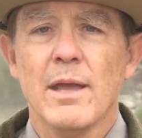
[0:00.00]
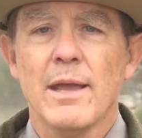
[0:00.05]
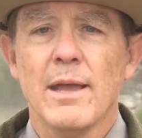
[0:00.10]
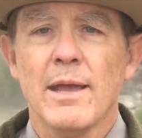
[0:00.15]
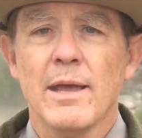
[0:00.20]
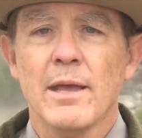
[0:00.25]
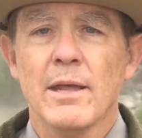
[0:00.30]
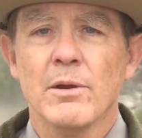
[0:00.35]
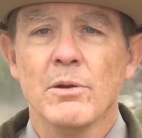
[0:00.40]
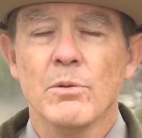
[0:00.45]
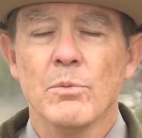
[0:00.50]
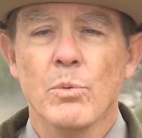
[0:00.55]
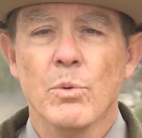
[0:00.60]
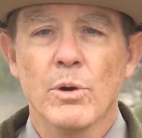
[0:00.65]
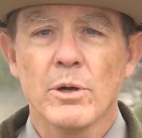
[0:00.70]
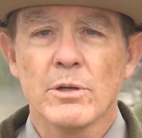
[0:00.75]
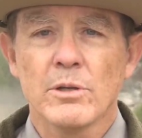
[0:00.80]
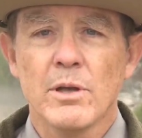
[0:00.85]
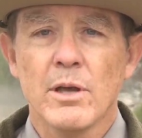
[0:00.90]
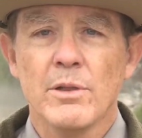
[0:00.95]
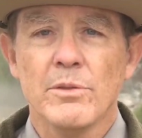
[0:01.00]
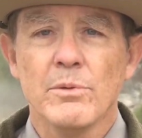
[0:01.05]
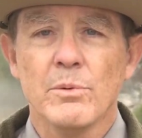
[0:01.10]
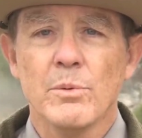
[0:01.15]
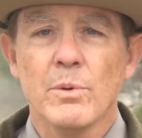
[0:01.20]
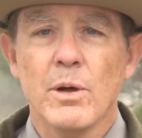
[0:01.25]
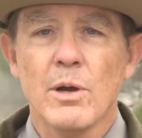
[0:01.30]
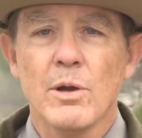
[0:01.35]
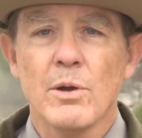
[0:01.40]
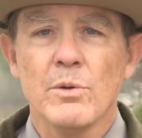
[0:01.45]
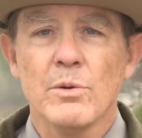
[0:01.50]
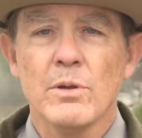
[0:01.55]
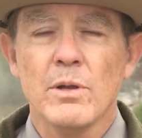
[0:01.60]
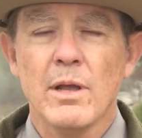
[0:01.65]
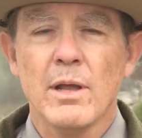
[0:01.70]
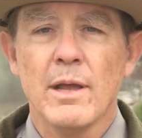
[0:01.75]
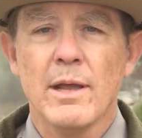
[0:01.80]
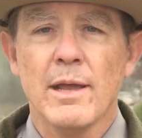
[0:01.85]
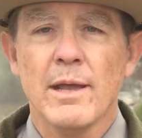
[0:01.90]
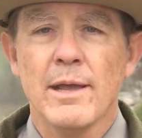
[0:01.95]
and worked on the
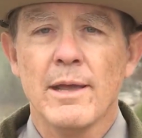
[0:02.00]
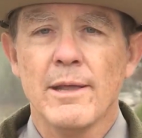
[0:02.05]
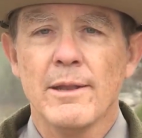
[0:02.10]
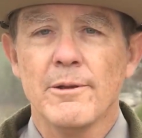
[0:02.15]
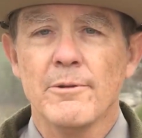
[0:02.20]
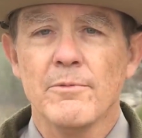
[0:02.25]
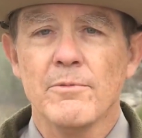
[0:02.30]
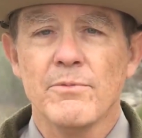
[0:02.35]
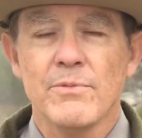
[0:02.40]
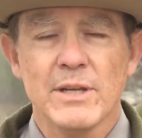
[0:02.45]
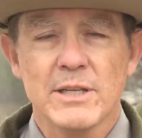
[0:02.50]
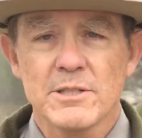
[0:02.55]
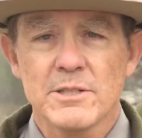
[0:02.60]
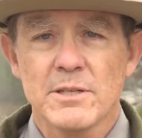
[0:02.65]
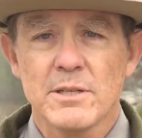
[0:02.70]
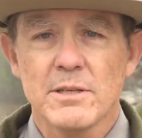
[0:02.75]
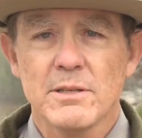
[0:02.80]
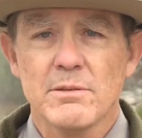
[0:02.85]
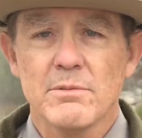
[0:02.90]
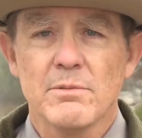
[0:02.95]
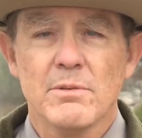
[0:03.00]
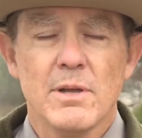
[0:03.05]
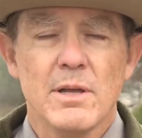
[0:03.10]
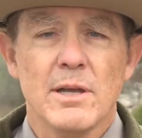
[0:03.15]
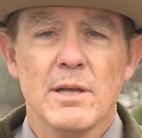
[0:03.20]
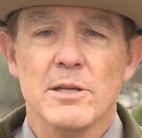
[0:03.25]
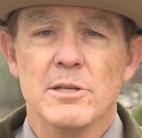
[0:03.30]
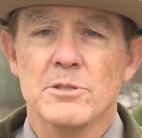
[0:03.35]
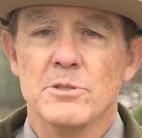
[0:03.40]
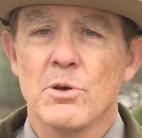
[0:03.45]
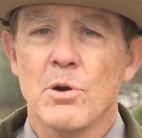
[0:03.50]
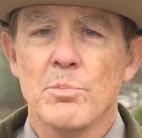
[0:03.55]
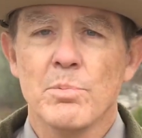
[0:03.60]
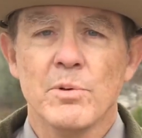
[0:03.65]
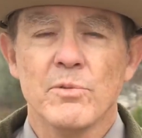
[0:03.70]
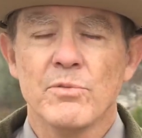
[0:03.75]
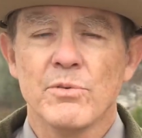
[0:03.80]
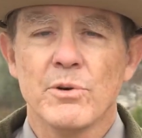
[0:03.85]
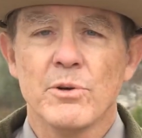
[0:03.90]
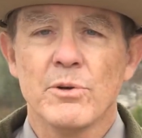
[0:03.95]
road and fixed it. It's
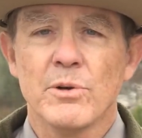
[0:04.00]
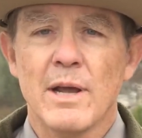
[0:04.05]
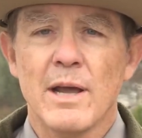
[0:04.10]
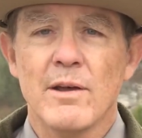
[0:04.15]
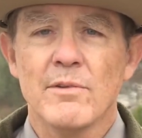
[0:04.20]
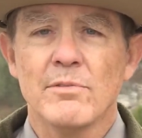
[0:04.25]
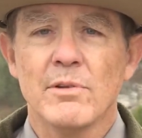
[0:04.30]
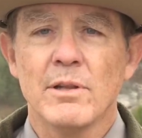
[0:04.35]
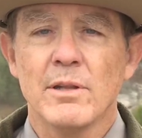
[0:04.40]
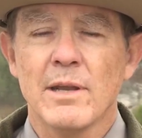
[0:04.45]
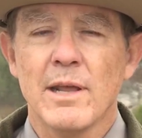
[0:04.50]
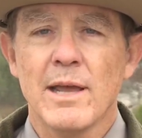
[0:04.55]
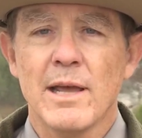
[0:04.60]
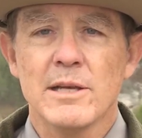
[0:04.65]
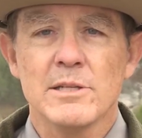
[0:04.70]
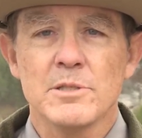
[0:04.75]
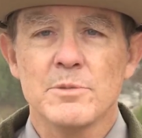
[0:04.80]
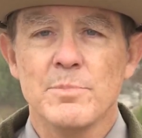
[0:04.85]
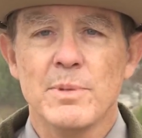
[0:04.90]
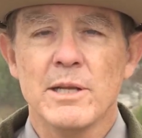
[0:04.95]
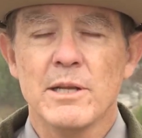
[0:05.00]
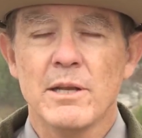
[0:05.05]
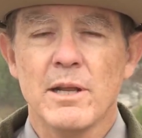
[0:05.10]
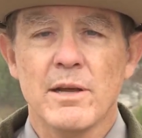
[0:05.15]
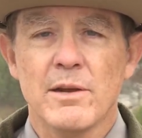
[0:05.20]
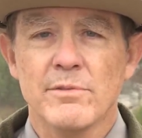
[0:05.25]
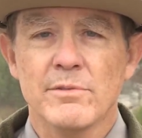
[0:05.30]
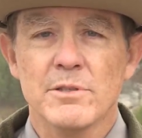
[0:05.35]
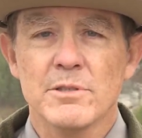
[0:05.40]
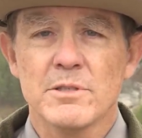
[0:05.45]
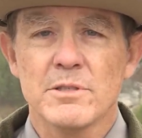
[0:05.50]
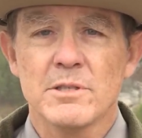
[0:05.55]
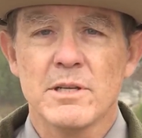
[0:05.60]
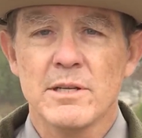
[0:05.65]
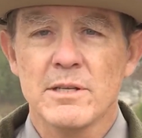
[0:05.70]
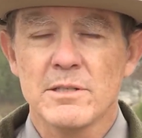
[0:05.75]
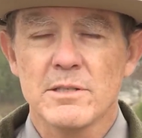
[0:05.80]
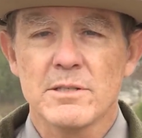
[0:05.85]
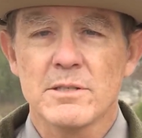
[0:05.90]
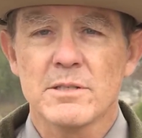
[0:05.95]
open for travel and has been ever
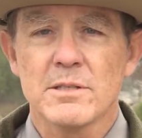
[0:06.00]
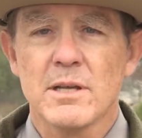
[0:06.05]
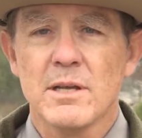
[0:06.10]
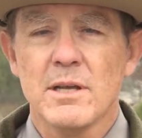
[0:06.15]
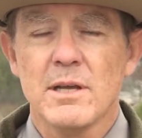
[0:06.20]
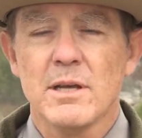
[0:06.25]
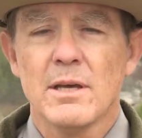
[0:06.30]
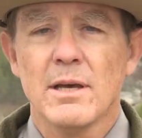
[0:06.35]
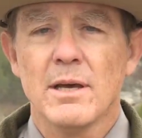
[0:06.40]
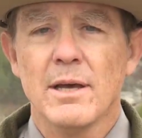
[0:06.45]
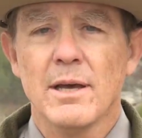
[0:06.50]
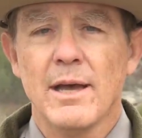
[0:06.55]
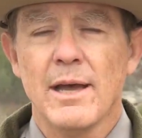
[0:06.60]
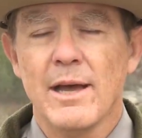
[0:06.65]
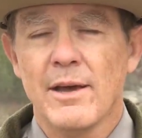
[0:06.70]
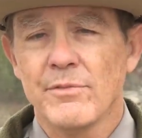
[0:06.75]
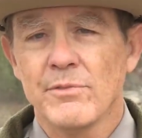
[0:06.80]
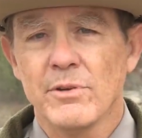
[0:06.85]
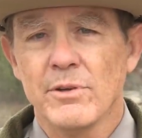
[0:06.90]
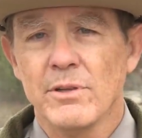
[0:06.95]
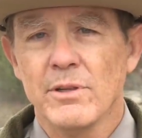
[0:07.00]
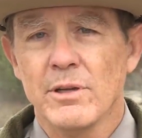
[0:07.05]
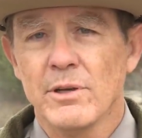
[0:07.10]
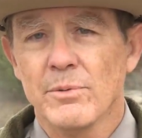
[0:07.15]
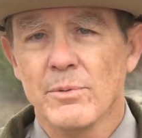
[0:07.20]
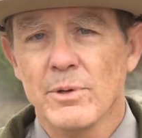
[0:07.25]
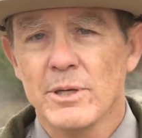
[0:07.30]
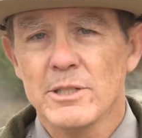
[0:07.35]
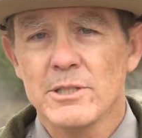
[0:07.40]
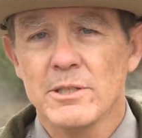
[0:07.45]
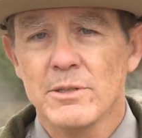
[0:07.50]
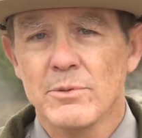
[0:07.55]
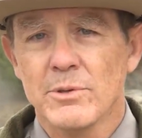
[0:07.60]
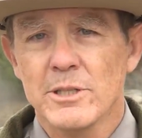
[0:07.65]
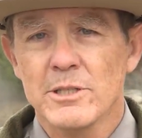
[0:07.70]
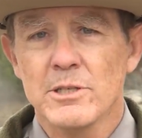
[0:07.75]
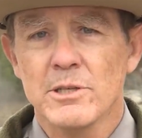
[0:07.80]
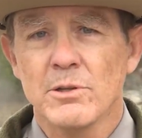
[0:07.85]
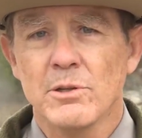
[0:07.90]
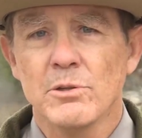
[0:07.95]
since, after the
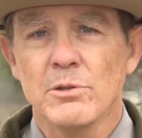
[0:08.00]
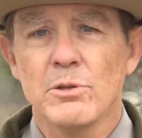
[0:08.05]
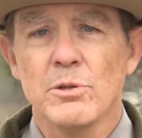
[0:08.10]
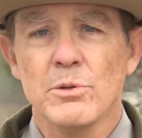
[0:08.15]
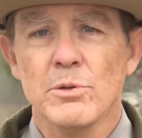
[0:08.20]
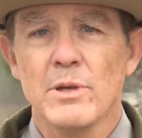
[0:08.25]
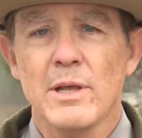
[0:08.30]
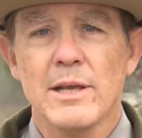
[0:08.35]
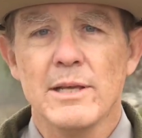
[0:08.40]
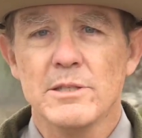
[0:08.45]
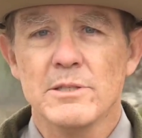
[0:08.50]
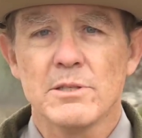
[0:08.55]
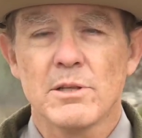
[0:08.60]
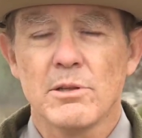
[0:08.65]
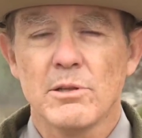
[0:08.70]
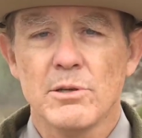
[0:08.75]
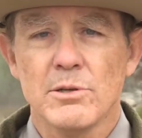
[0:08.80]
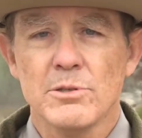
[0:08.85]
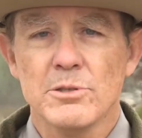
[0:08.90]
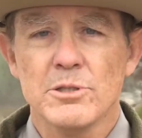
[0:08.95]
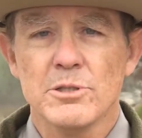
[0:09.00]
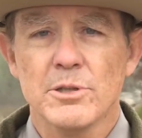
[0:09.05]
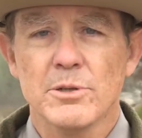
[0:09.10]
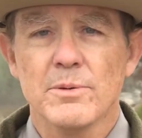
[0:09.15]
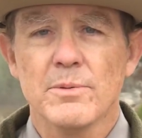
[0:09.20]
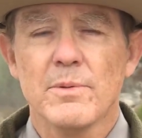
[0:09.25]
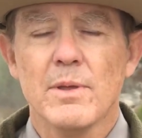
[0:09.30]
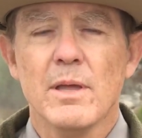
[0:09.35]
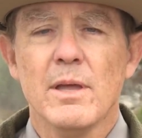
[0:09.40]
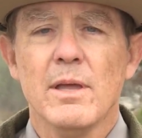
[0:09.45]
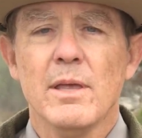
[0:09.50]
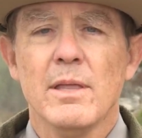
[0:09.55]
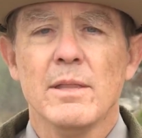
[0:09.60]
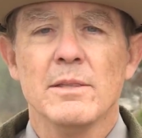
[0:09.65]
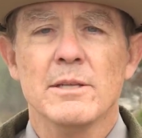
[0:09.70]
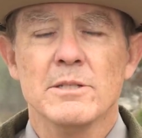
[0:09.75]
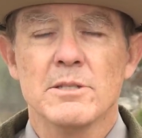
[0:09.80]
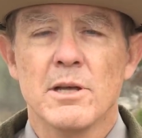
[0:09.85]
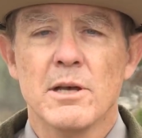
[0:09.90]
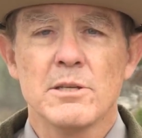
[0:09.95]
original 2 days closure.
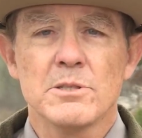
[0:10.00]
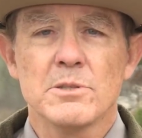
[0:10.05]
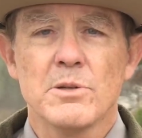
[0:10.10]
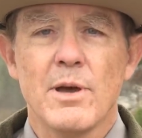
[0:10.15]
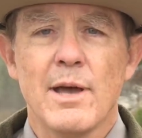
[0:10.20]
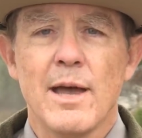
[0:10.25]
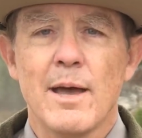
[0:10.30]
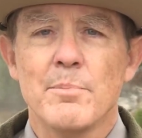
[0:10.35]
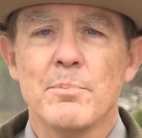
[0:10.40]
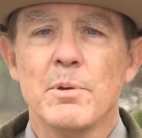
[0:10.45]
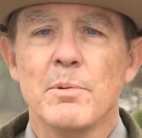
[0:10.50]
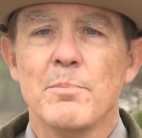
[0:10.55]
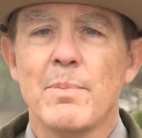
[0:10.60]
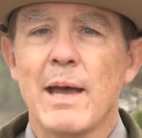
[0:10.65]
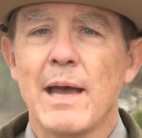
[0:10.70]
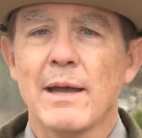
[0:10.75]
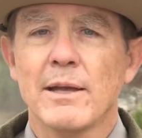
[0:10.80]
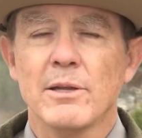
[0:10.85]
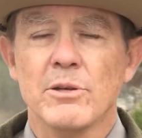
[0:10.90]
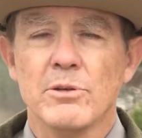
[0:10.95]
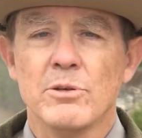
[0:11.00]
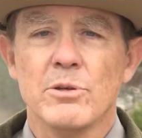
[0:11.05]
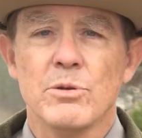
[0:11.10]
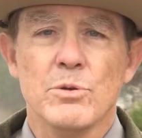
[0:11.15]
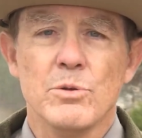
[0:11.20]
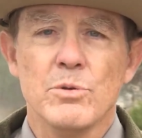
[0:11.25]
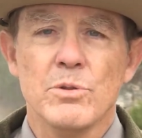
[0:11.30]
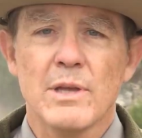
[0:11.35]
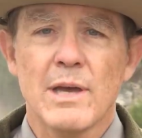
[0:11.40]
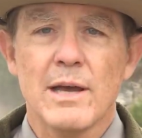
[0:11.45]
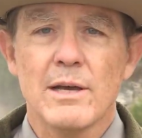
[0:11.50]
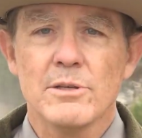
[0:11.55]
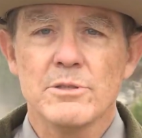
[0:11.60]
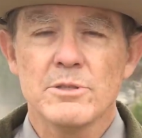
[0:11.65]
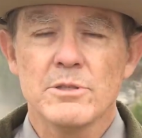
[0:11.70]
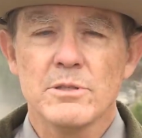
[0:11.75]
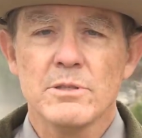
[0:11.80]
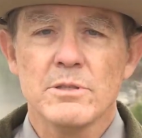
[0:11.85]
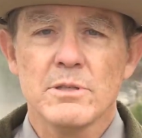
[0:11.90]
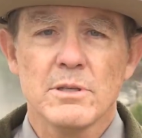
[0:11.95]
This also happened back in
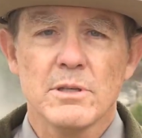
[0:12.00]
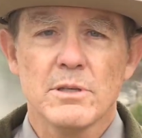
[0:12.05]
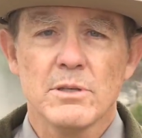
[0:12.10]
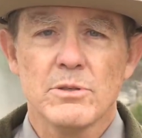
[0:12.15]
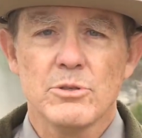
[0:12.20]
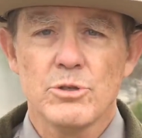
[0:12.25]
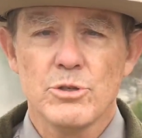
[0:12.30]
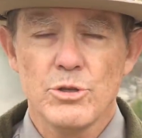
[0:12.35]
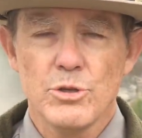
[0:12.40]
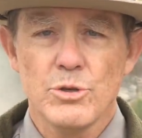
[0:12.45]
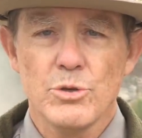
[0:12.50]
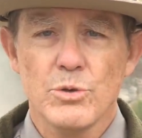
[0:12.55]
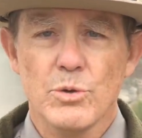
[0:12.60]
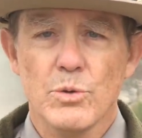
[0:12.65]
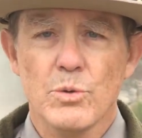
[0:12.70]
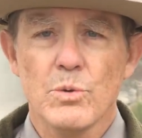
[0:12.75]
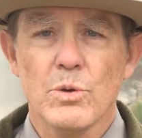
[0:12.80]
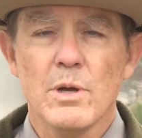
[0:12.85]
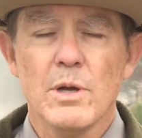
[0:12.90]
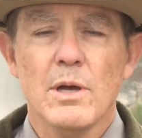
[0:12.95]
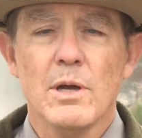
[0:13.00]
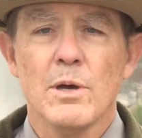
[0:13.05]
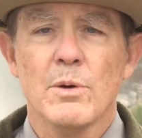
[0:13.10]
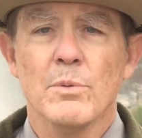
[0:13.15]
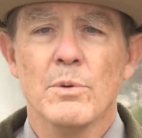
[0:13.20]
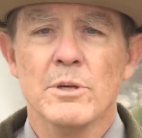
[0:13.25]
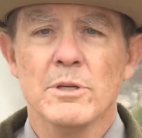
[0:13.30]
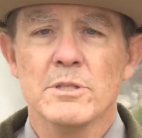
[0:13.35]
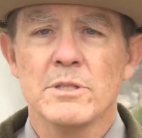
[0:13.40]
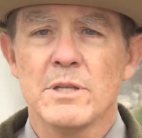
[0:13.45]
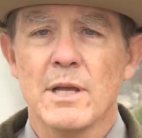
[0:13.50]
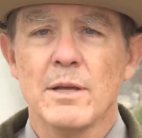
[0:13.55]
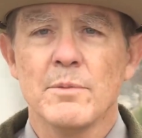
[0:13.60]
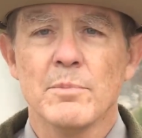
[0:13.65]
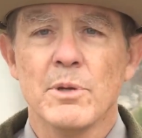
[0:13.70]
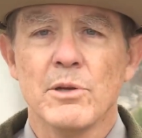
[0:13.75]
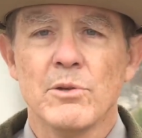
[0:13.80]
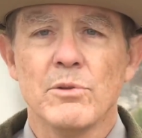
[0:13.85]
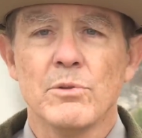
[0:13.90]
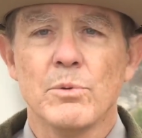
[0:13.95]
2002 when a
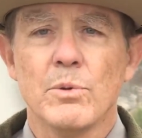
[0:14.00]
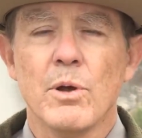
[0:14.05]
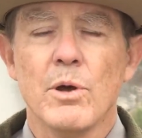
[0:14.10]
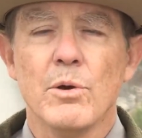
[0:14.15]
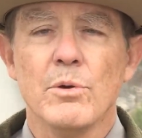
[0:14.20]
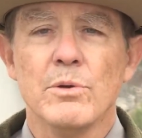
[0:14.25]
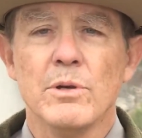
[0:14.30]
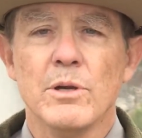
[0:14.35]
segment of the road